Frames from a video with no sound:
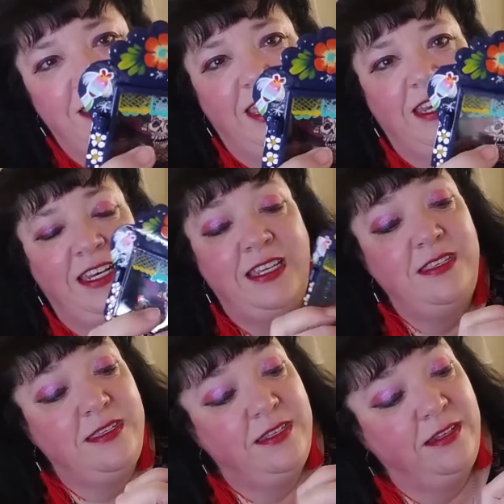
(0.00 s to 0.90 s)
And it
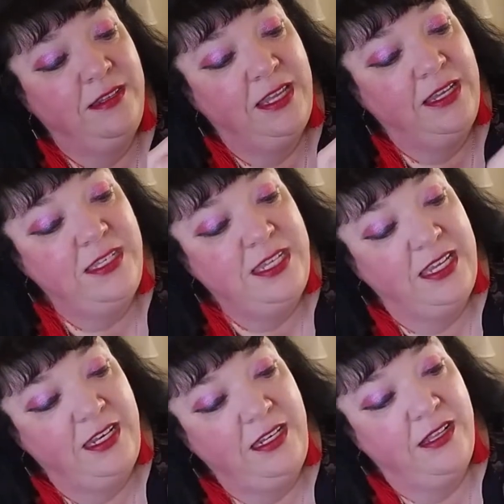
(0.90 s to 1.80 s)
is like a
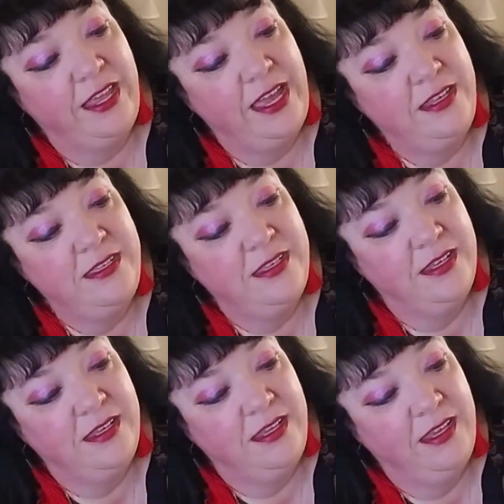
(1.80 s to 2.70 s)
tin and glass
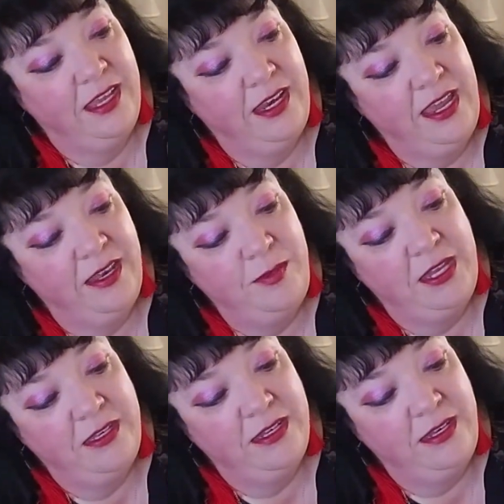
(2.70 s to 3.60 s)
and
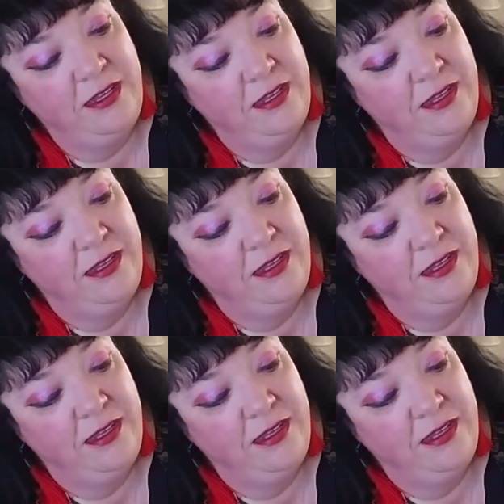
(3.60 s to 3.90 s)
hand-painted.